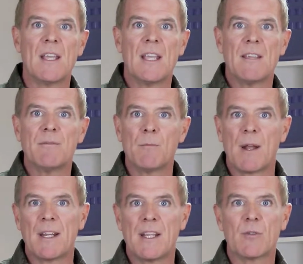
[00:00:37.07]
even
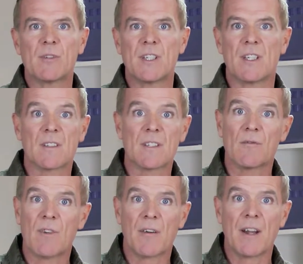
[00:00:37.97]
when he or she is still
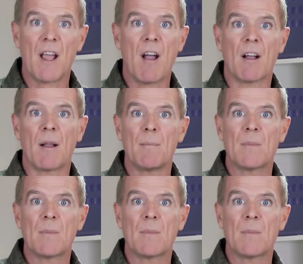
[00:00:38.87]
very young.